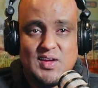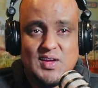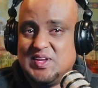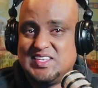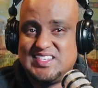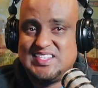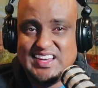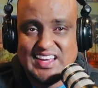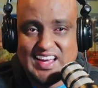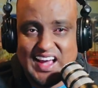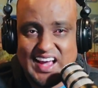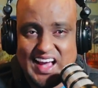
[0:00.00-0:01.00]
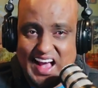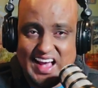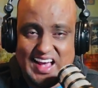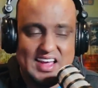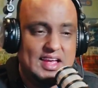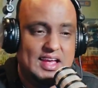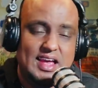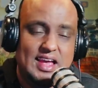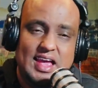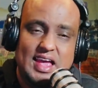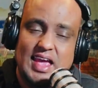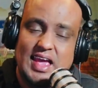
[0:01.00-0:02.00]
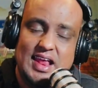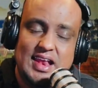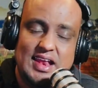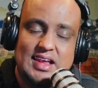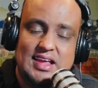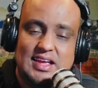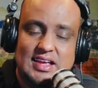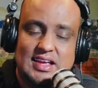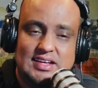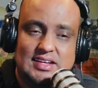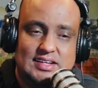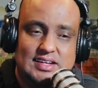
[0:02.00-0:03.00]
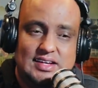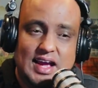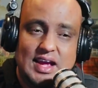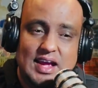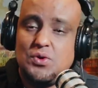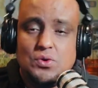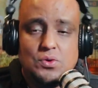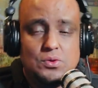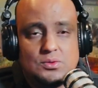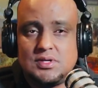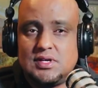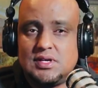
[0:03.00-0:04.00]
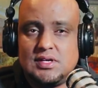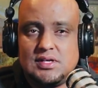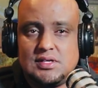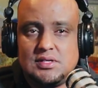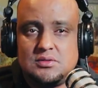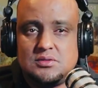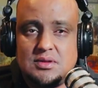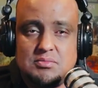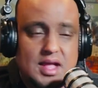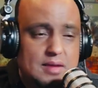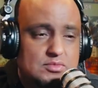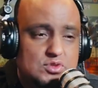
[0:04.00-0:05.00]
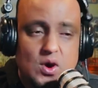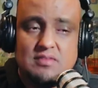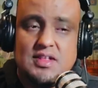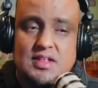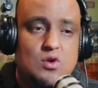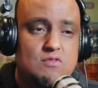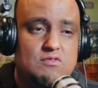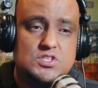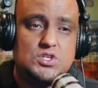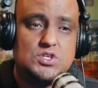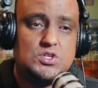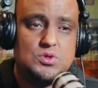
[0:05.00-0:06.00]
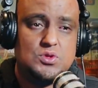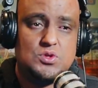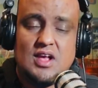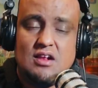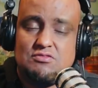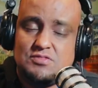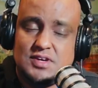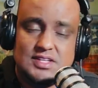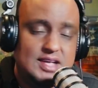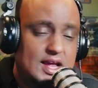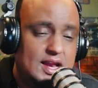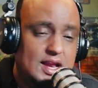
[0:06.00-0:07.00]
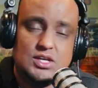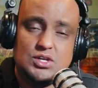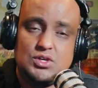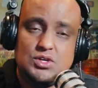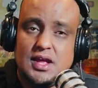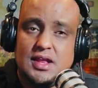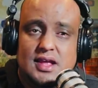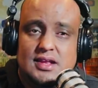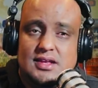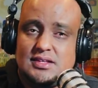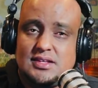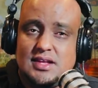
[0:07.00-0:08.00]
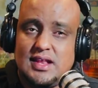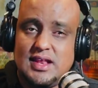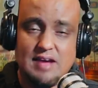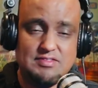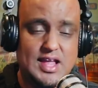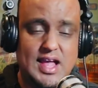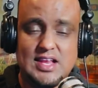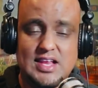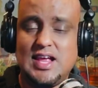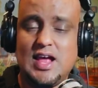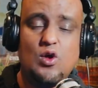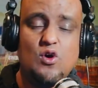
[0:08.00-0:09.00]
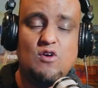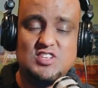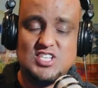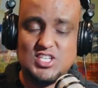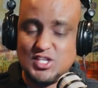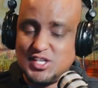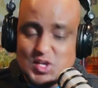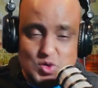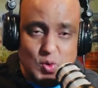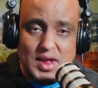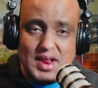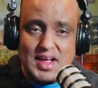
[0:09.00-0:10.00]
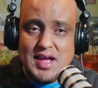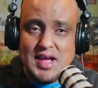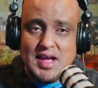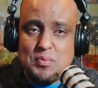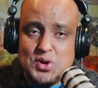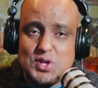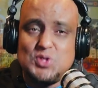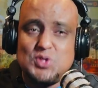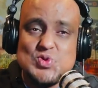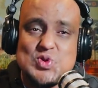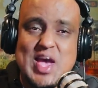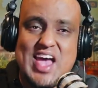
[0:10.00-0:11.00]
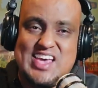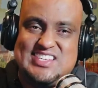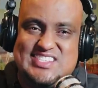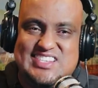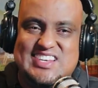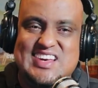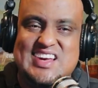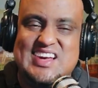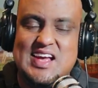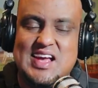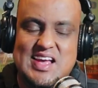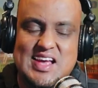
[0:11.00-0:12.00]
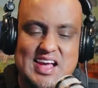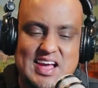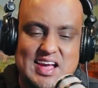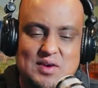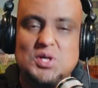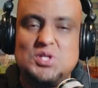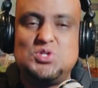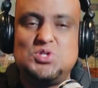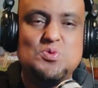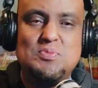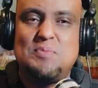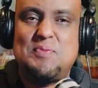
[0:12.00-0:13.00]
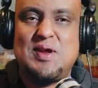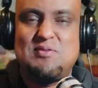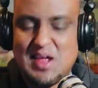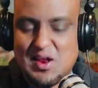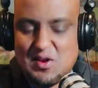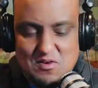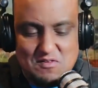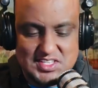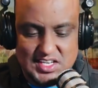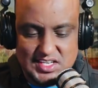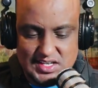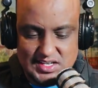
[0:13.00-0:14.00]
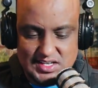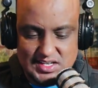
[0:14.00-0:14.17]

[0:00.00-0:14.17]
honestly. And I don't know. Sometimes you have that conversation with yourself internally, and after that internal conversation, I wanna put it to you guys. I want you to be part of that conversation.